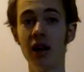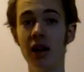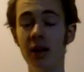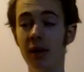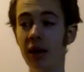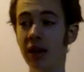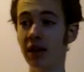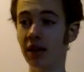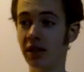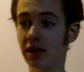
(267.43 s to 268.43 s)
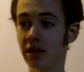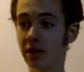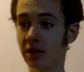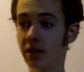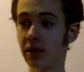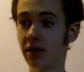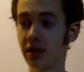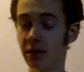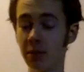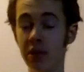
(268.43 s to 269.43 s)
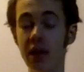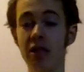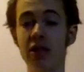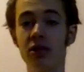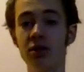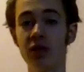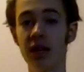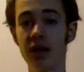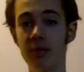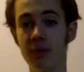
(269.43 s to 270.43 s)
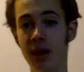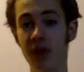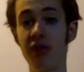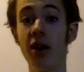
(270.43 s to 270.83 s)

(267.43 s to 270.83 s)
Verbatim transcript: um, and this this applies to like my